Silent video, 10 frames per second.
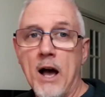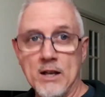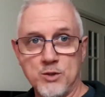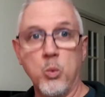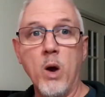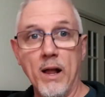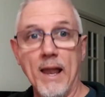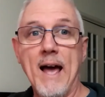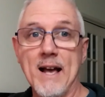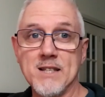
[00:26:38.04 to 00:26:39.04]
as
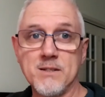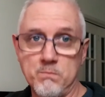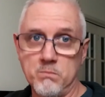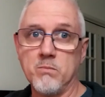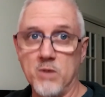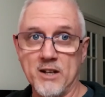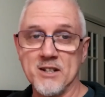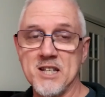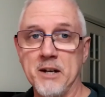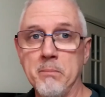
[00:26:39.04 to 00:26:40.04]
well as, like
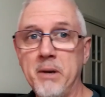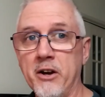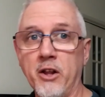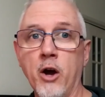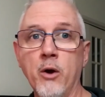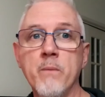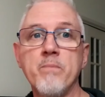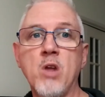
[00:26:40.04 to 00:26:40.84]
I said a minute ago,